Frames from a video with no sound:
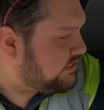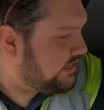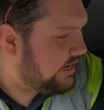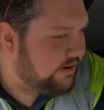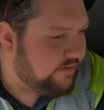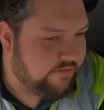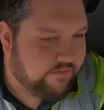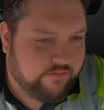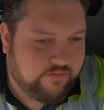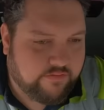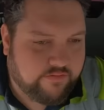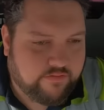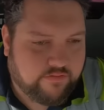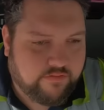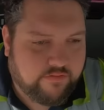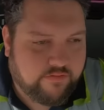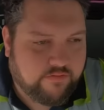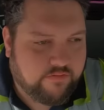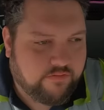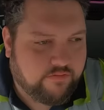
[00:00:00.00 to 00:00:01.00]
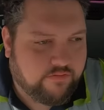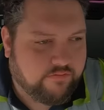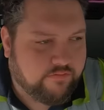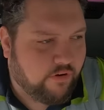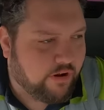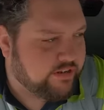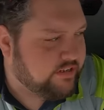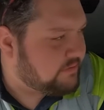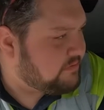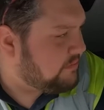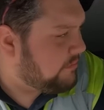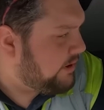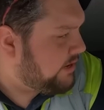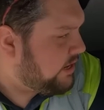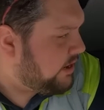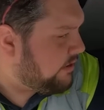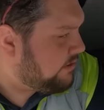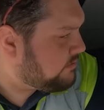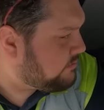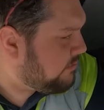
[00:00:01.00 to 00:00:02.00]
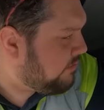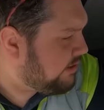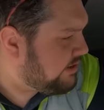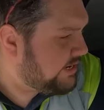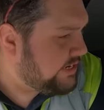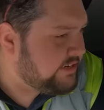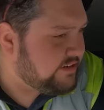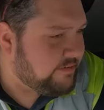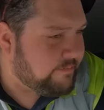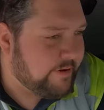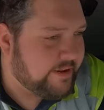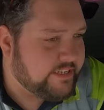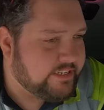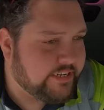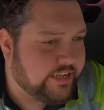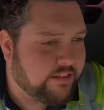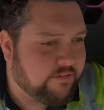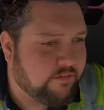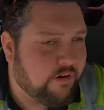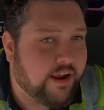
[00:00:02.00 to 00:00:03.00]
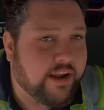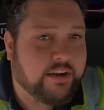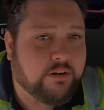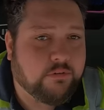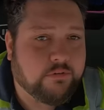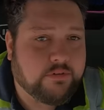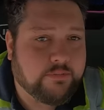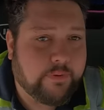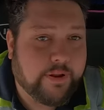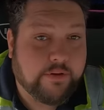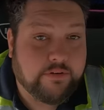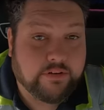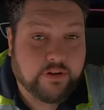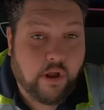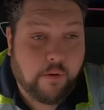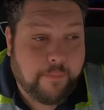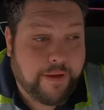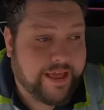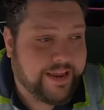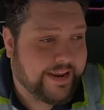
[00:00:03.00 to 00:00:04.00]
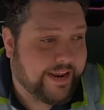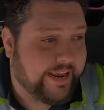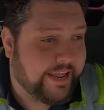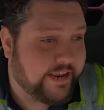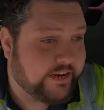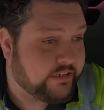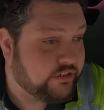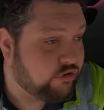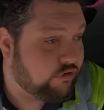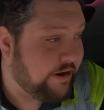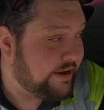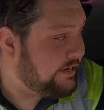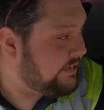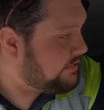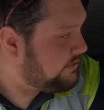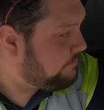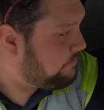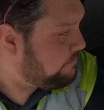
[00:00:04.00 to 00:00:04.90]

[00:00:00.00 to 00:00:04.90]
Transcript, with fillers: to get right up to my nose where I needed to be to get the right angle to be able to go back again straight.